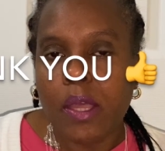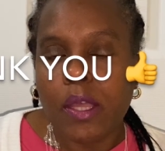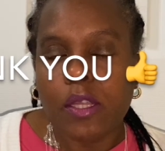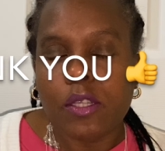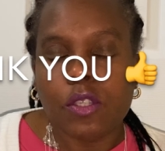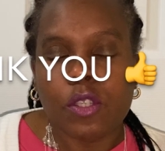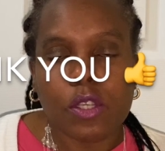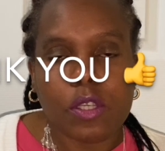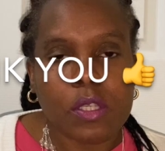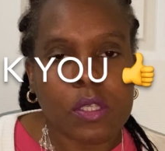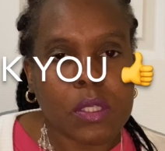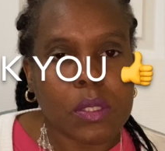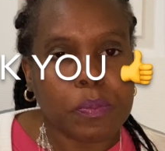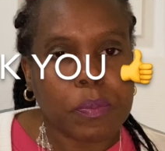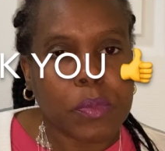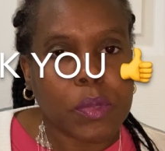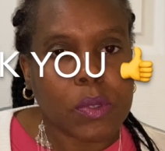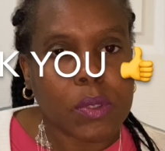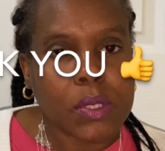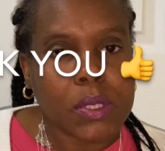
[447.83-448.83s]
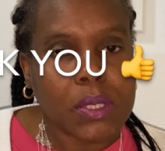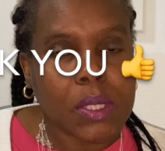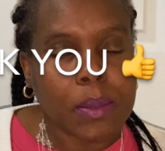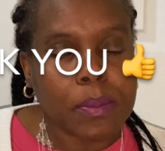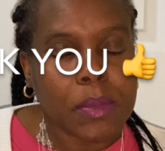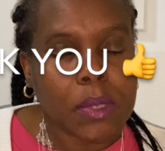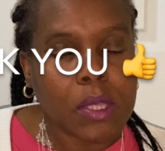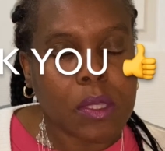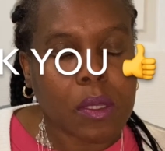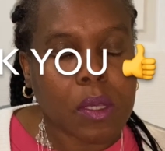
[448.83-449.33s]
just post them
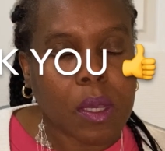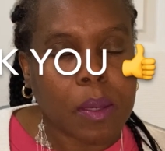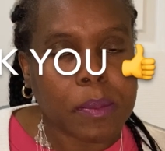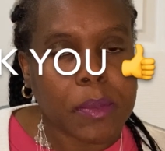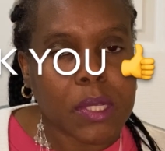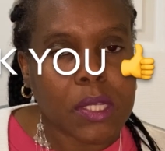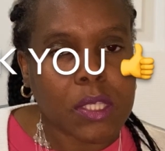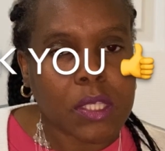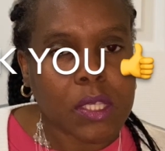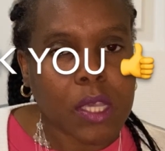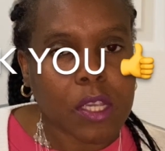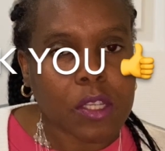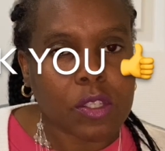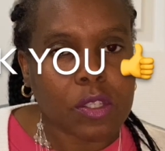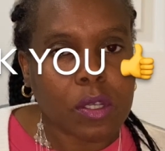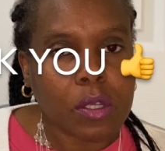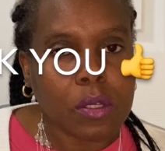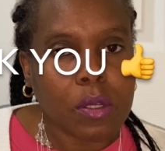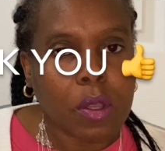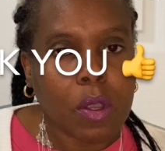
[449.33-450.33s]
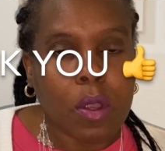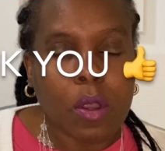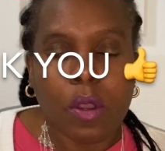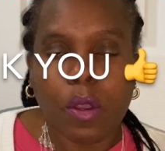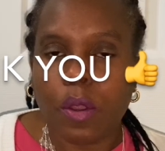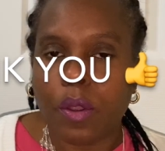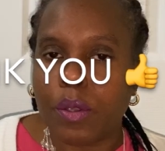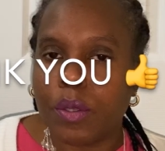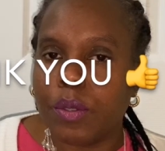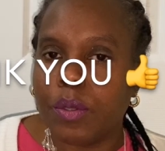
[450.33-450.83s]
in the comment section,
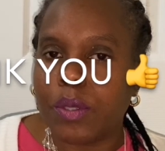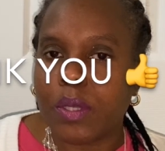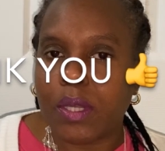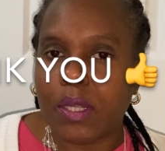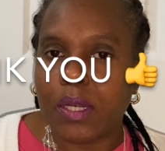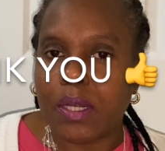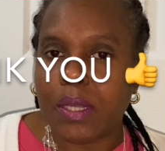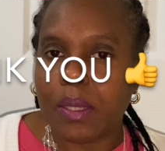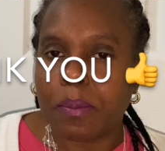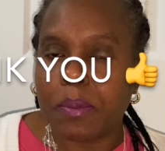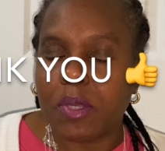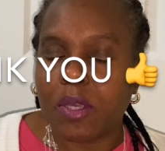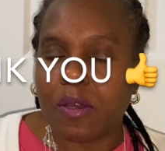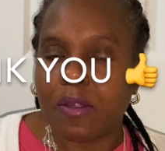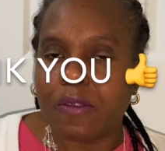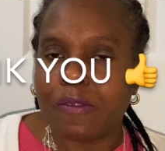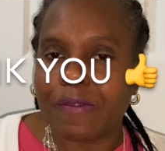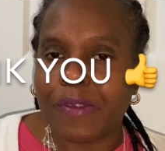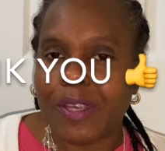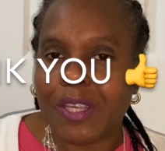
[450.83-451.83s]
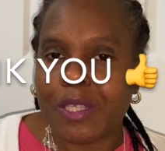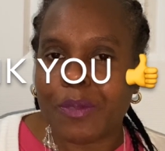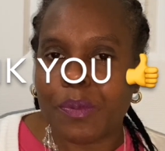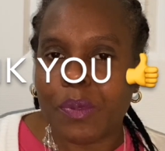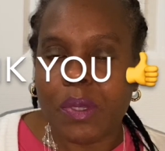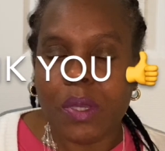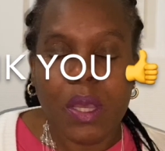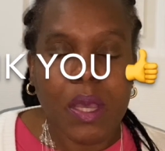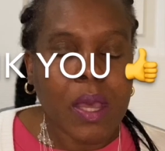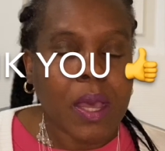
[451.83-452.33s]
or you can link me on Facebook.
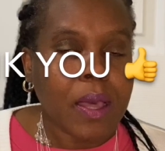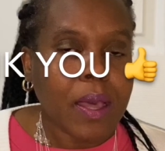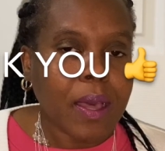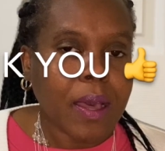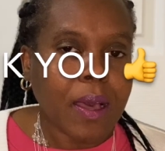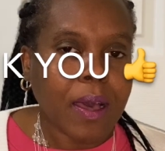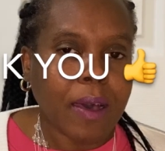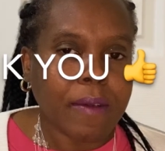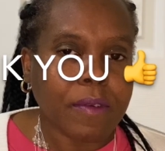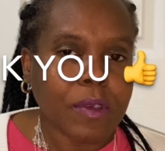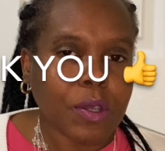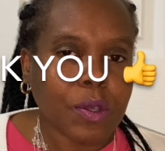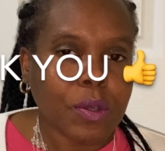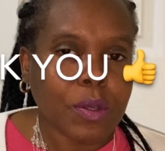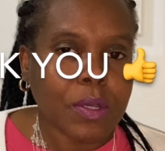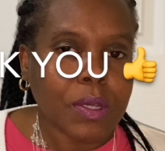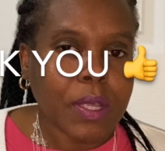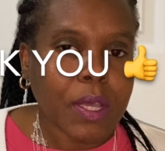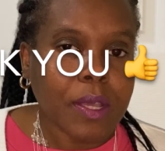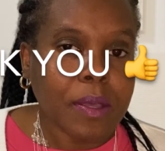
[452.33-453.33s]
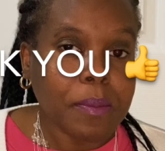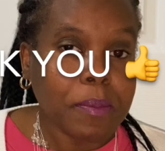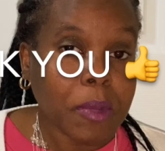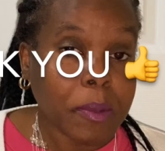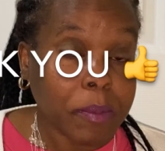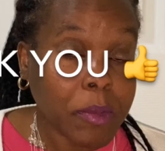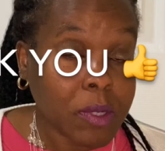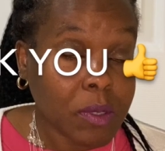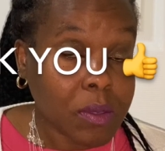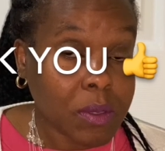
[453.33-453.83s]
Have a good day.
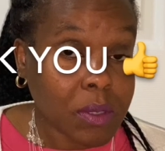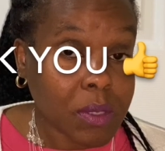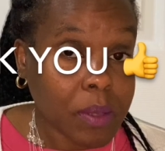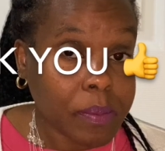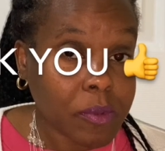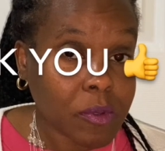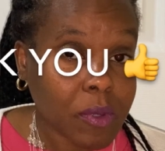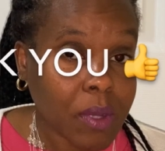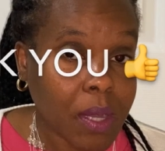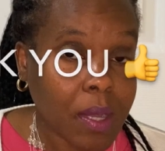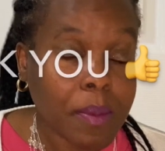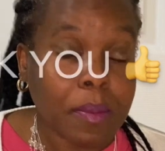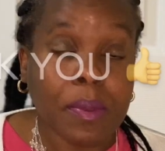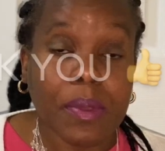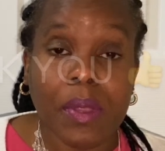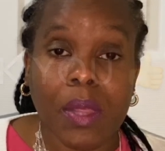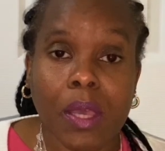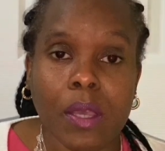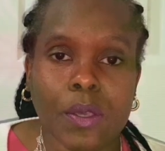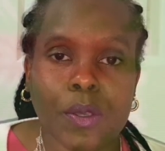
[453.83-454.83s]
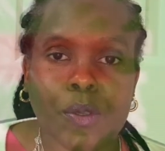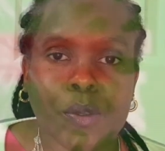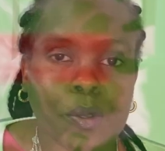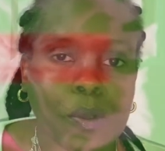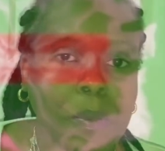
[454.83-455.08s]
Remember to subscribe. Thank you.